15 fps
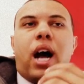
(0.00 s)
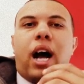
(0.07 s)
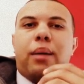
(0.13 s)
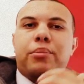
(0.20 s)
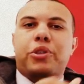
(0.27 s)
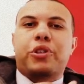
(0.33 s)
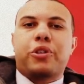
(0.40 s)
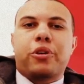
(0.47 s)

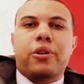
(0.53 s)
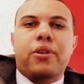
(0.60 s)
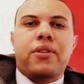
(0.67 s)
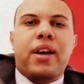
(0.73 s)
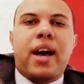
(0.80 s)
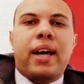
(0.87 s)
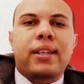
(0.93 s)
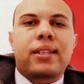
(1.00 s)
I'm sure
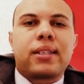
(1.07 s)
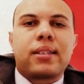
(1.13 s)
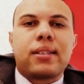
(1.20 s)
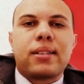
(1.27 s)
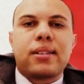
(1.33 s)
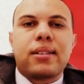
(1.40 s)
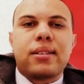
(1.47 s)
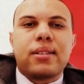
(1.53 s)
that.
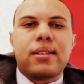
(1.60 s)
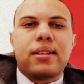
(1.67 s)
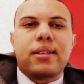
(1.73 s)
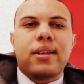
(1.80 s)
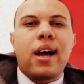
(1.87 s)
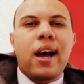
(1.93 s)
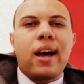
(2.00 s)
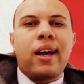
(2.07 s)

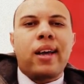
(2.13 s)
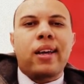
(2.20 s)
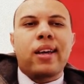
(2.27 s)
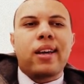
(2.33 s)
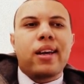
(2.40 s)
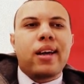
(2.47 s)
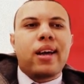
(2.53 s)
Hey,